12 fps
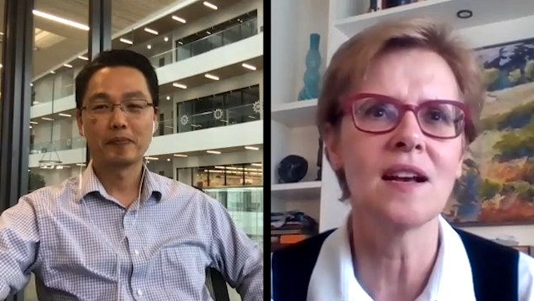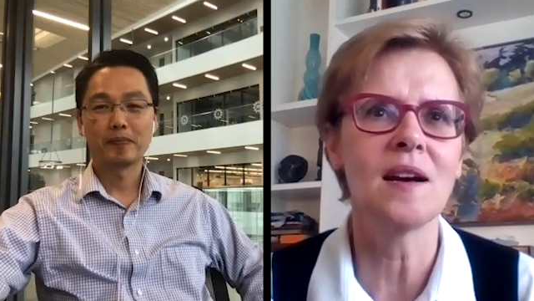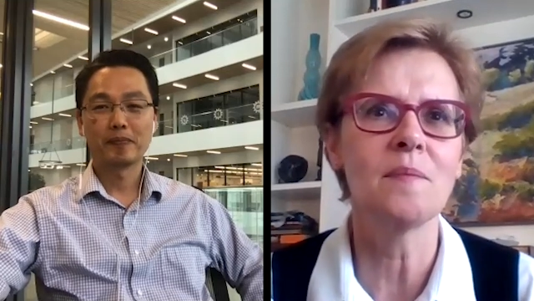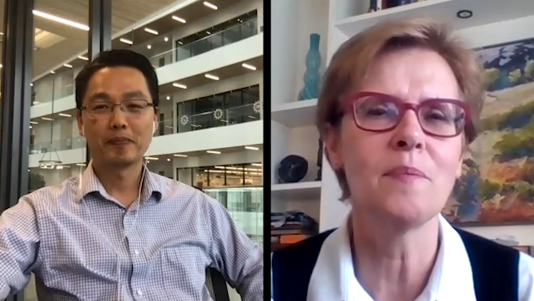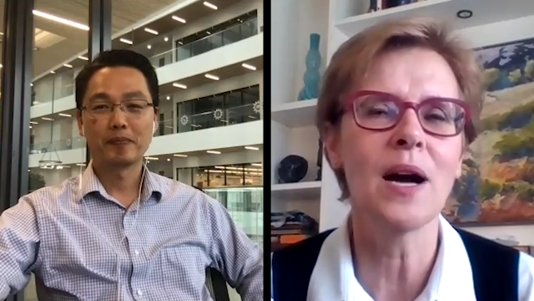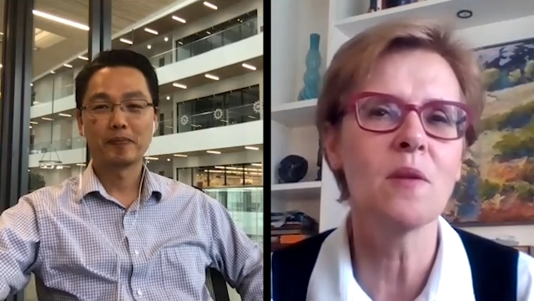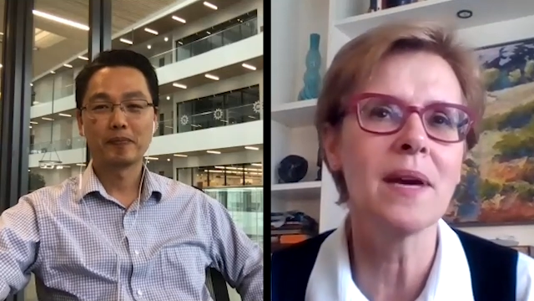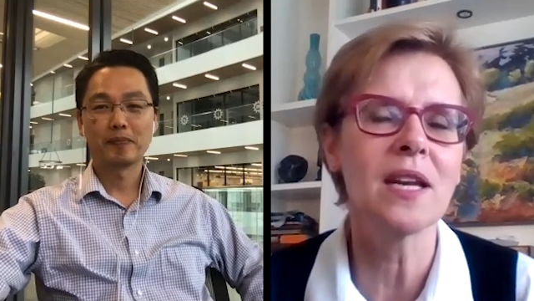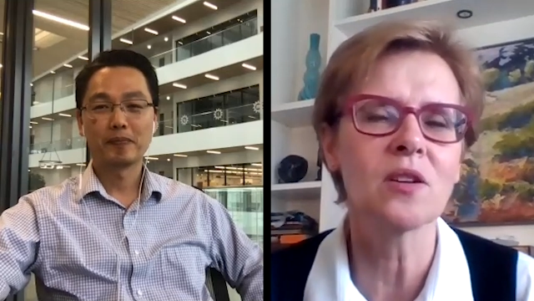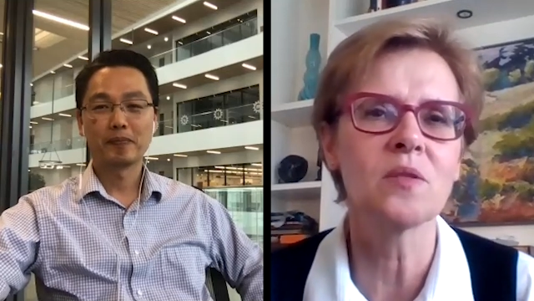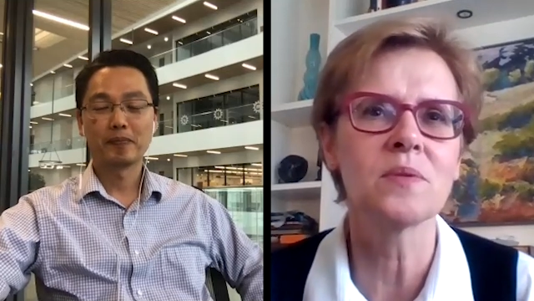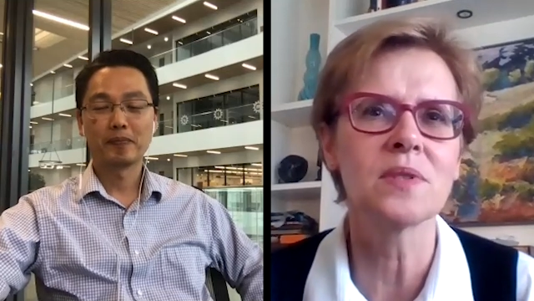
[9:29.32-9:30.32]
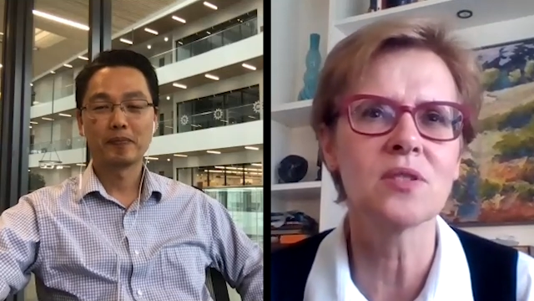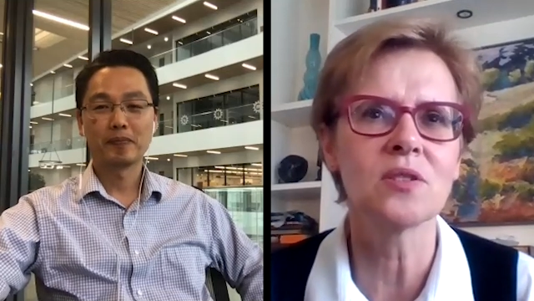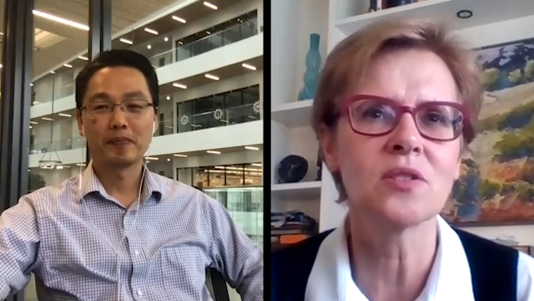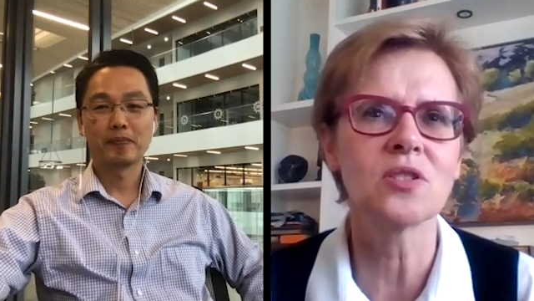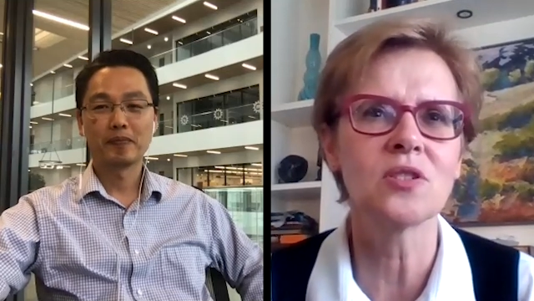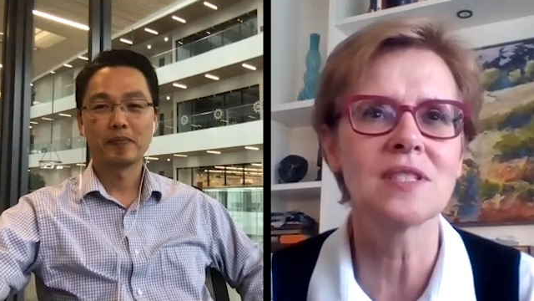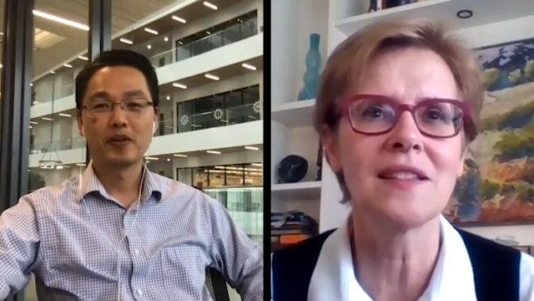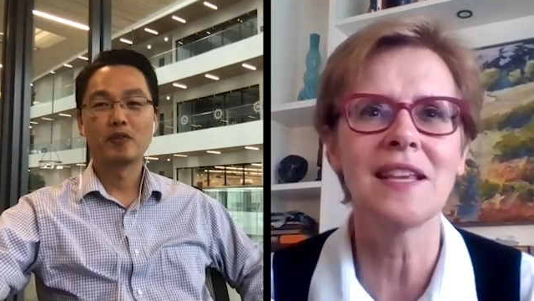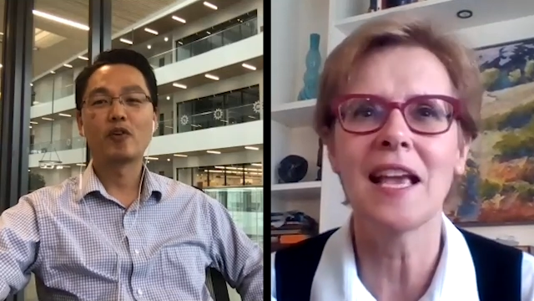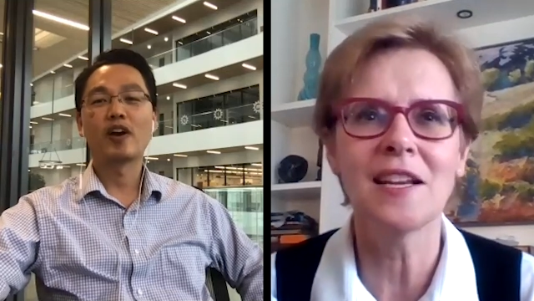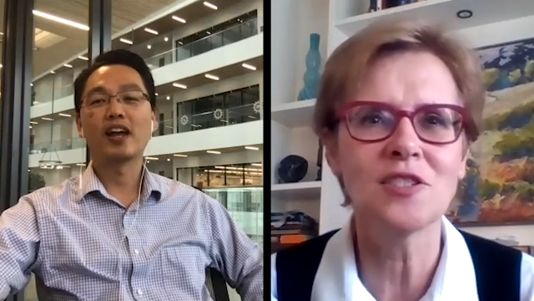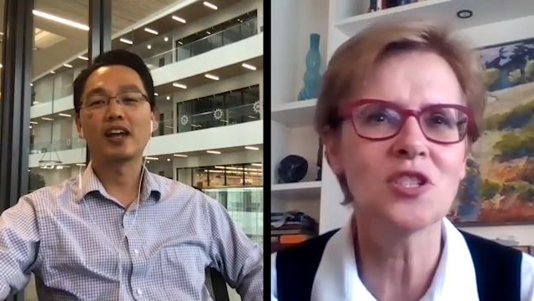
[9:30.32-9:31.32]
Speaker 1: um, biomedical researchers, and the
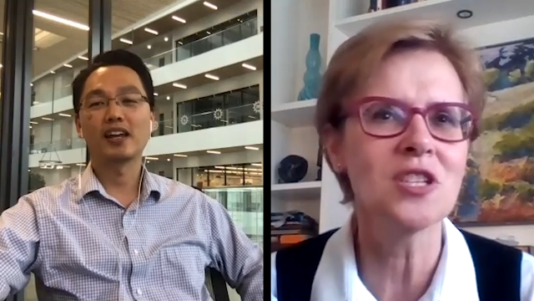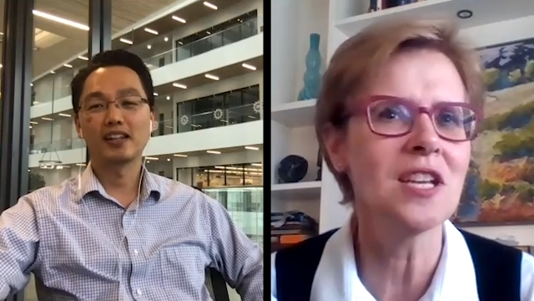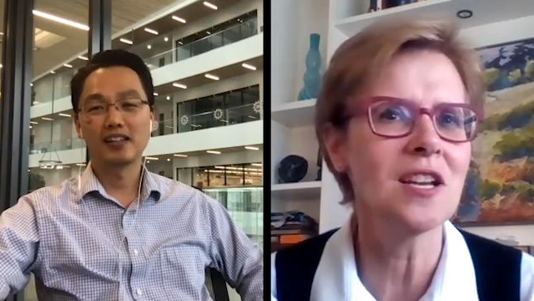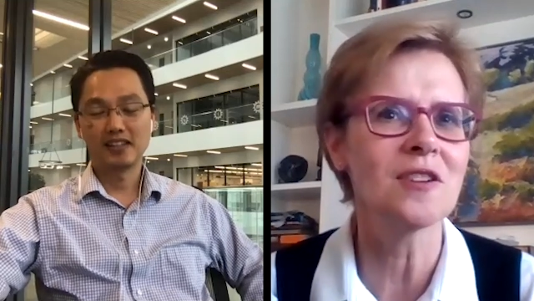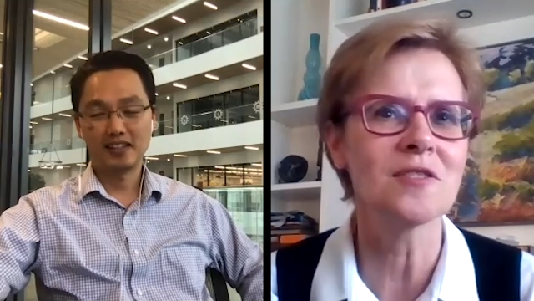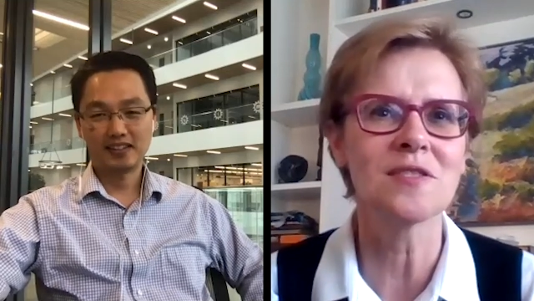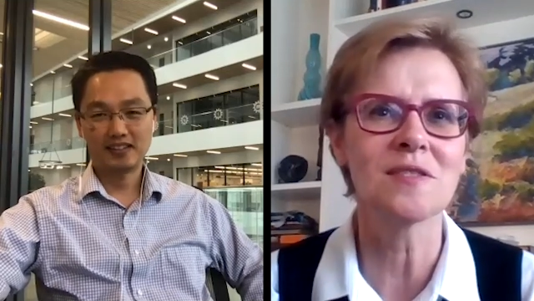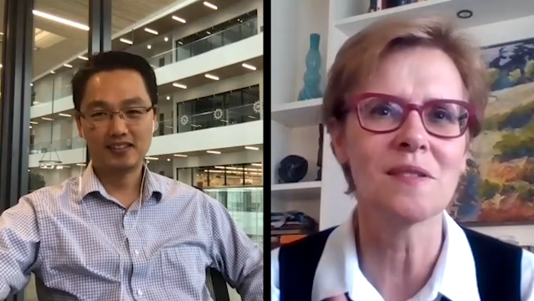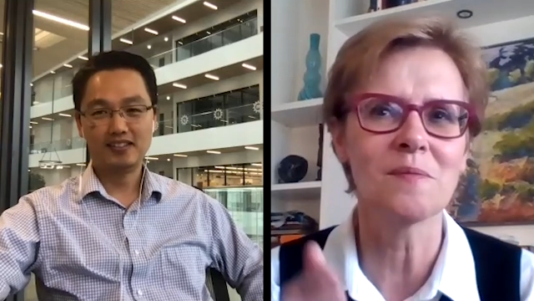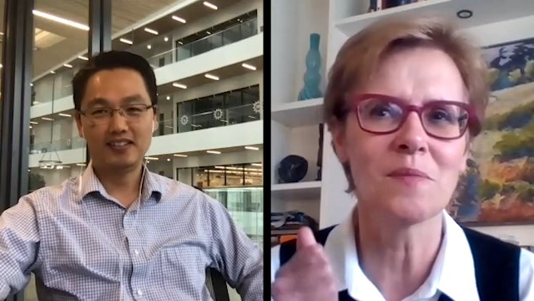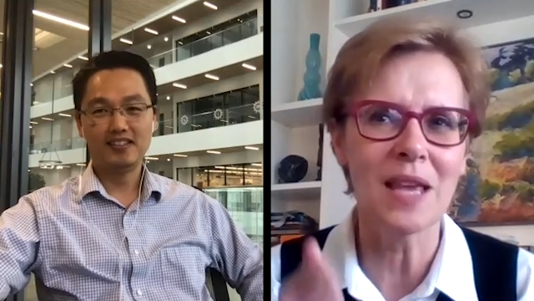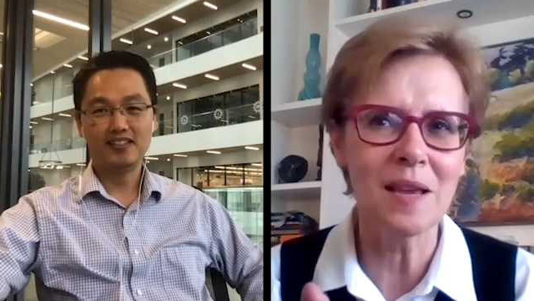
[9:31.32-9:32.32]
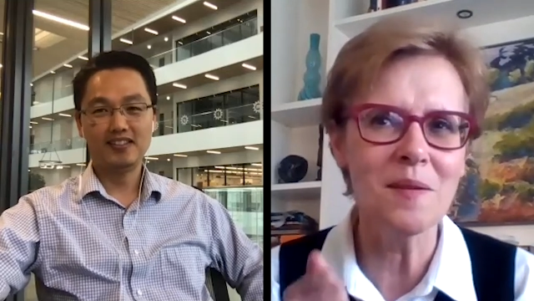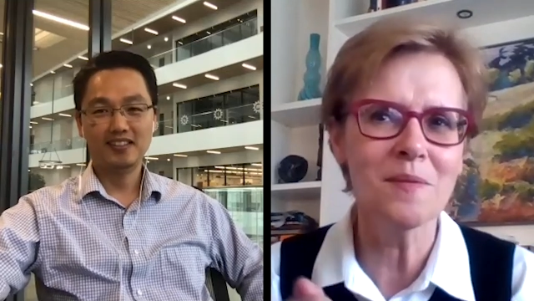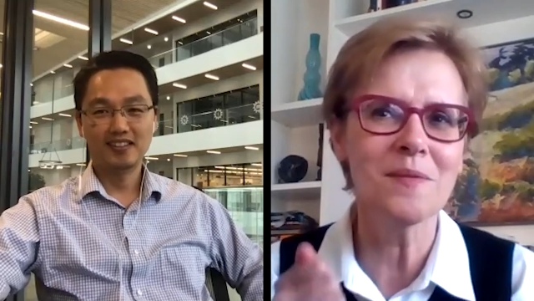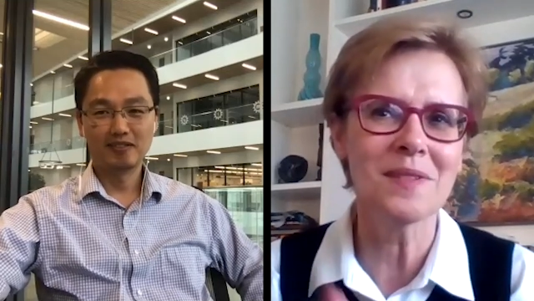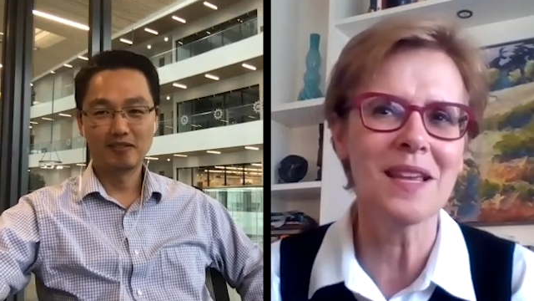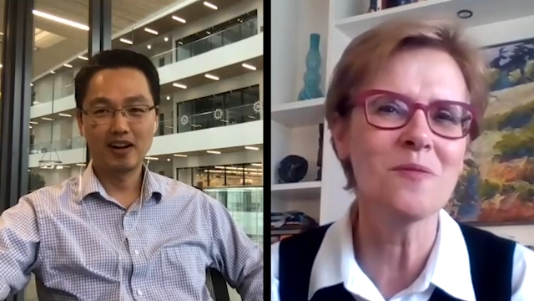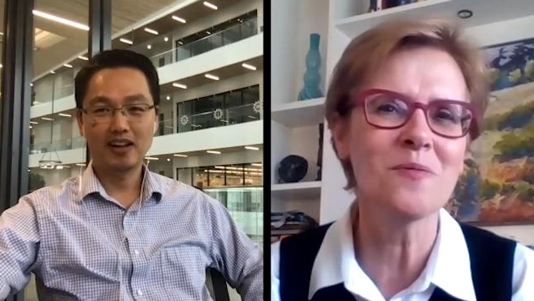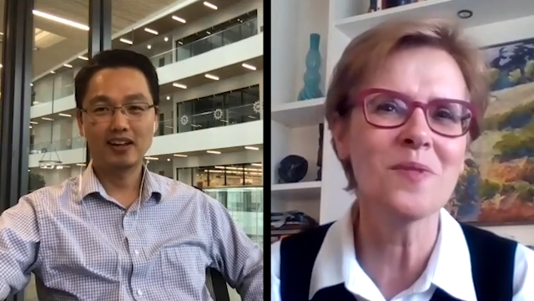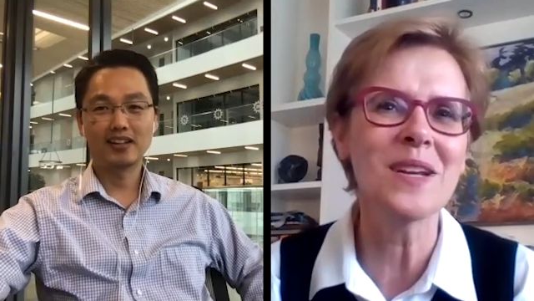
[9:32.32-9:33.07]
engineers. They, they